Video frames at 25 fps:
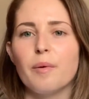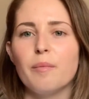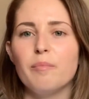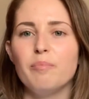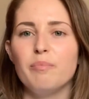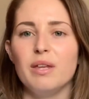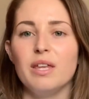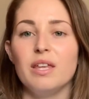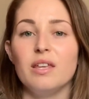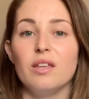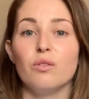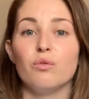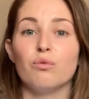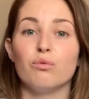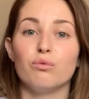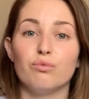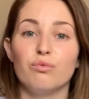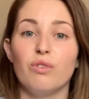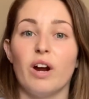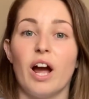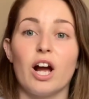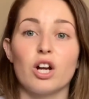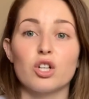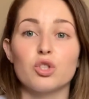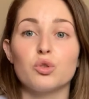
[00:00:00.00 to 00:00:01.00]
being
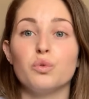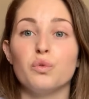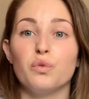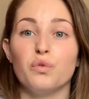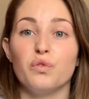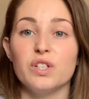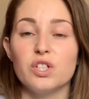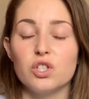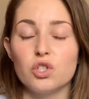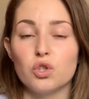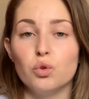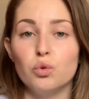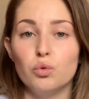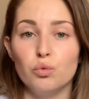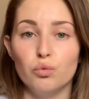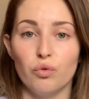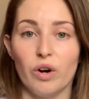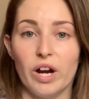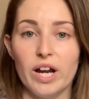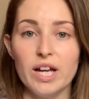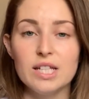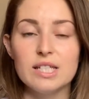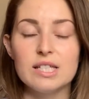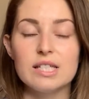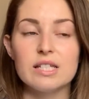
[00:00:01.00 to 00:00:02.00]
actual physical
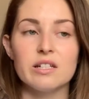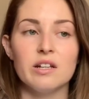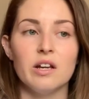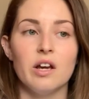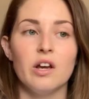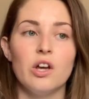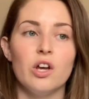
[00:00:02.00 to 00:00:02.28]
rest.